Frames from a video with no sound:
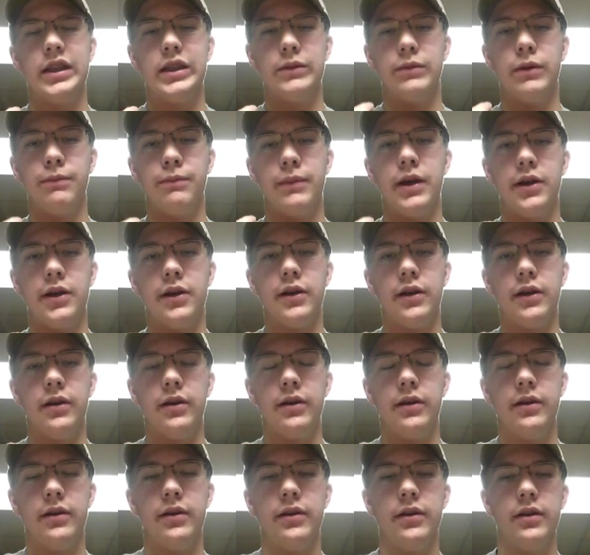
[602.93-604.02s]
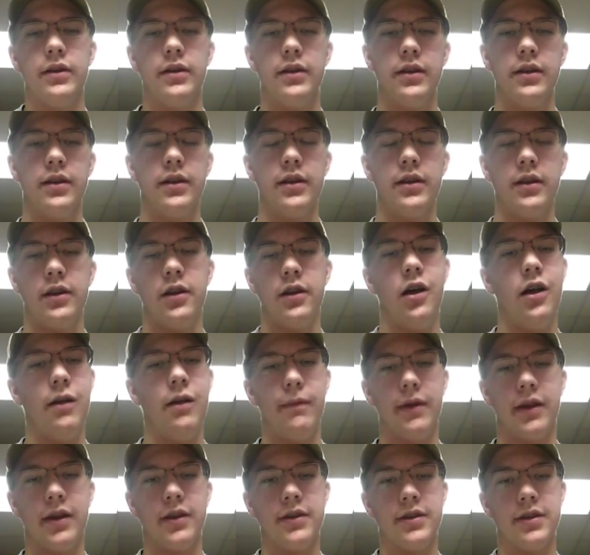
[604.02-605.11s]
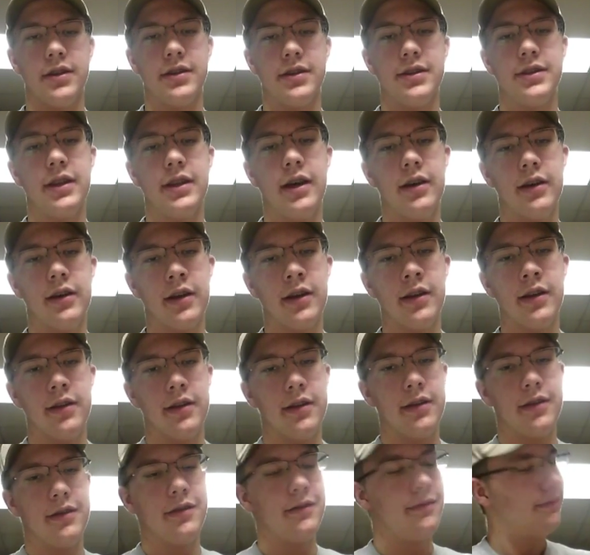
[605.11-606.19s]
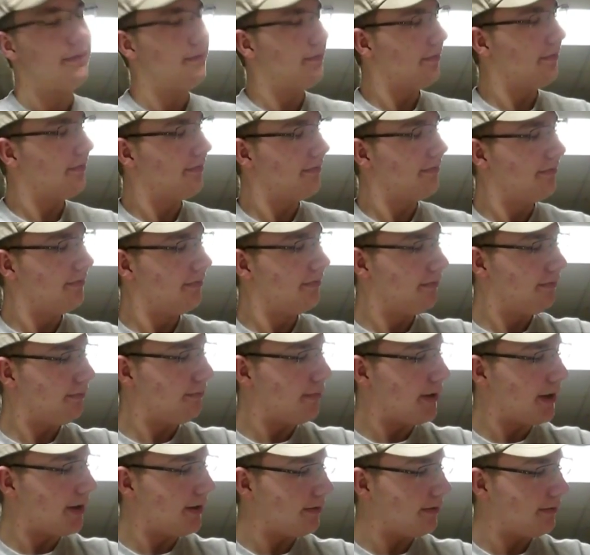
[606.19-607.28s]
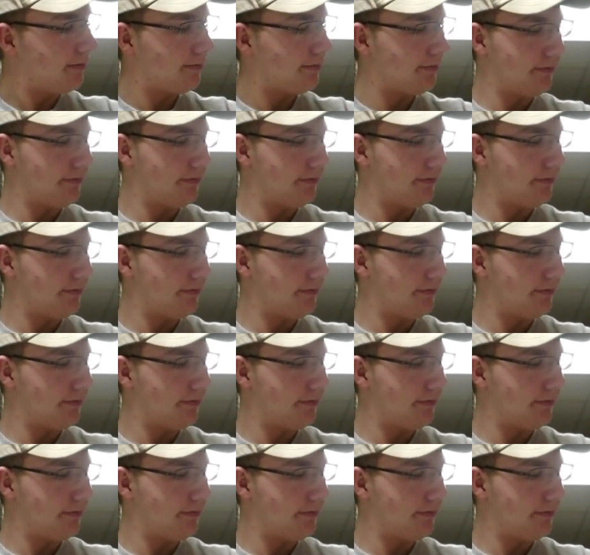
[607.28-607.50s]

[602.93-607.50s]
a little bit better, all because of the stock. But